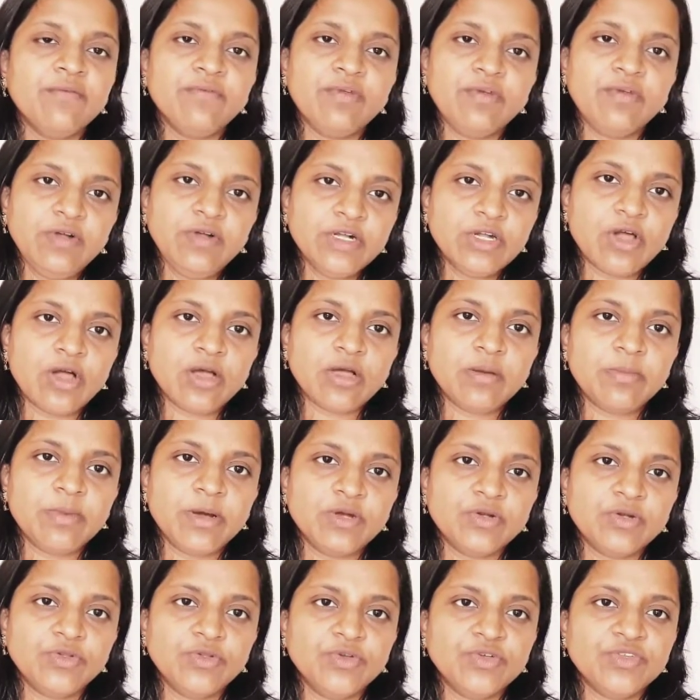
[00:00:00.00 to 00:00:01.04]
We will talk
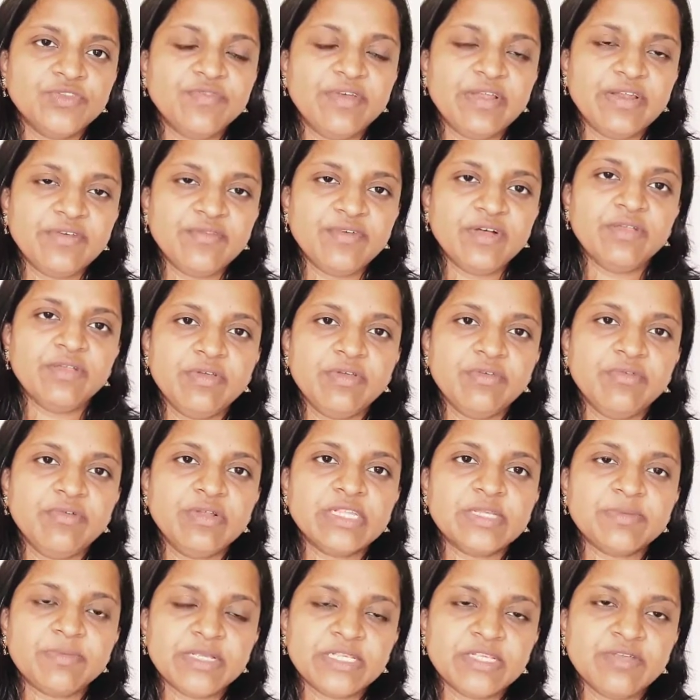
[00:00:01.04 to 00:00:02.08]
about those whenever
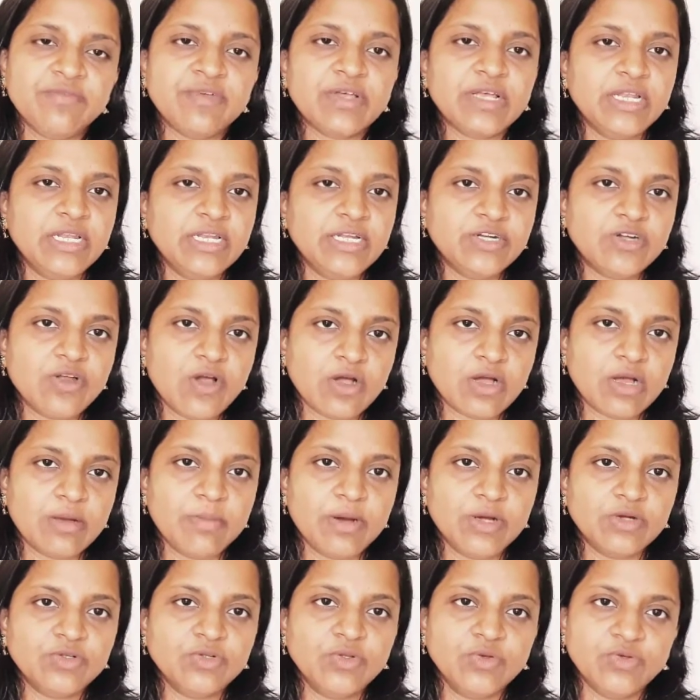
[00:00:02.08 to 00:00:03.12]
will specifically talk
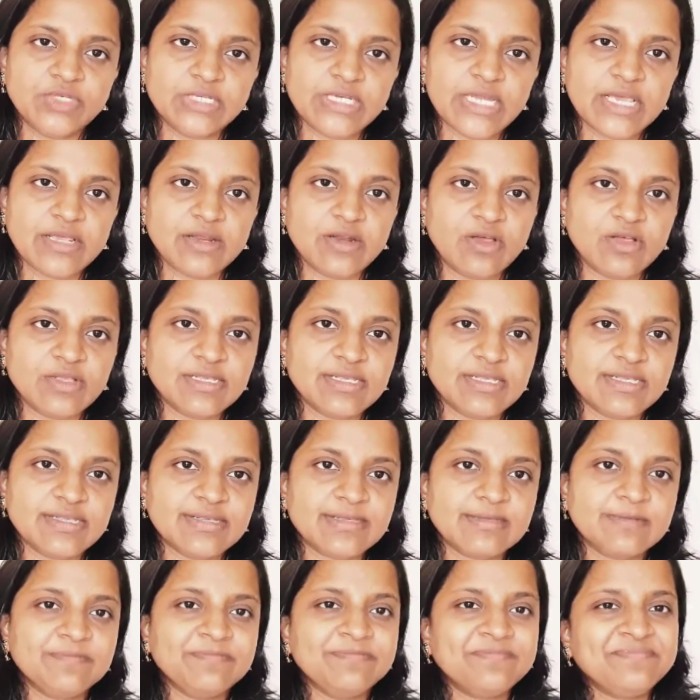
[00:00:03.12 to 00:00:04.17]
about those
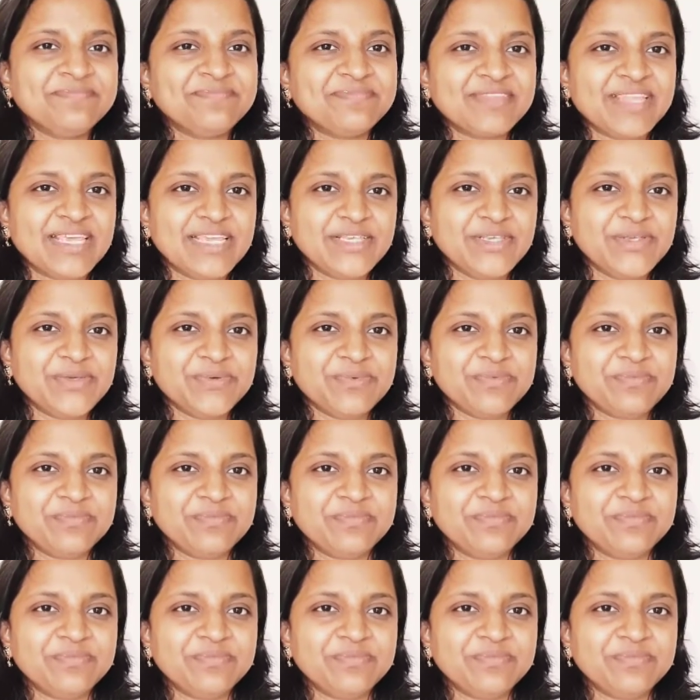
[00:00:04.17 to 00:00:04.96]
diagnoses. Thank you.